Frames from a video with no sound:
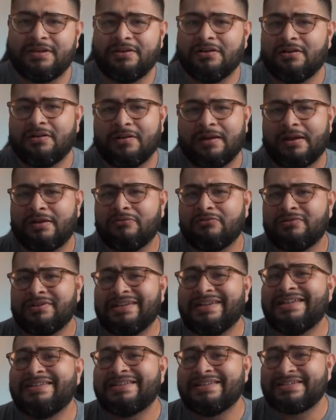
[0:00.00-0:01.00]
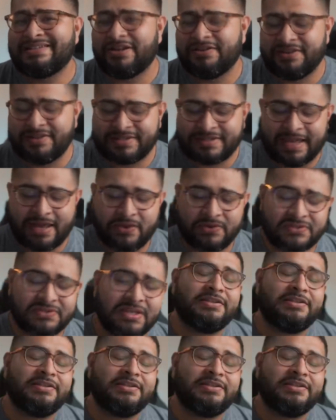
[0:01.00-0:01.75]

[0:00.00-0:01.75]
you know, I don't need to sell this house.